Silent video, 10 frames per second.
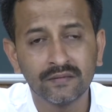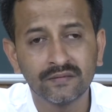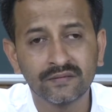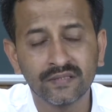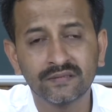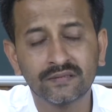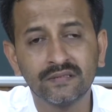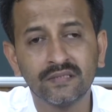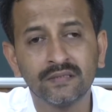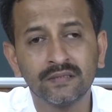since
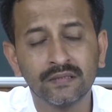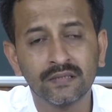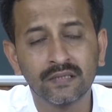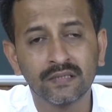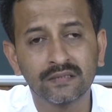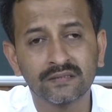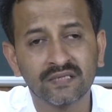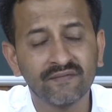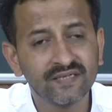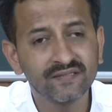the
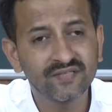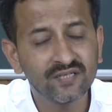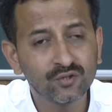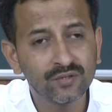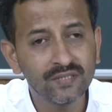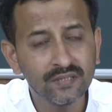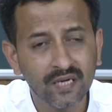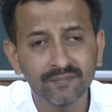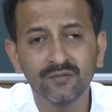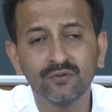17th century,
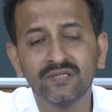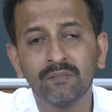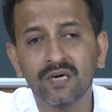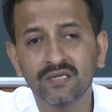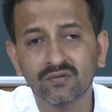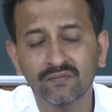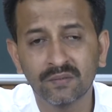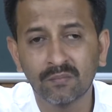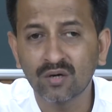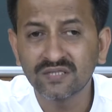I mean with the birth of the
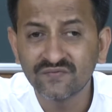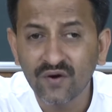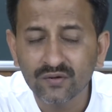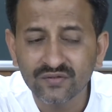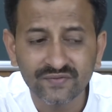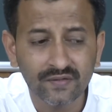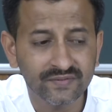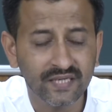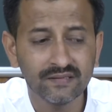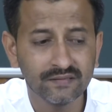modern philosophy of
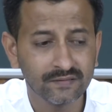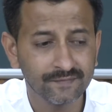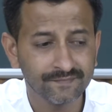science,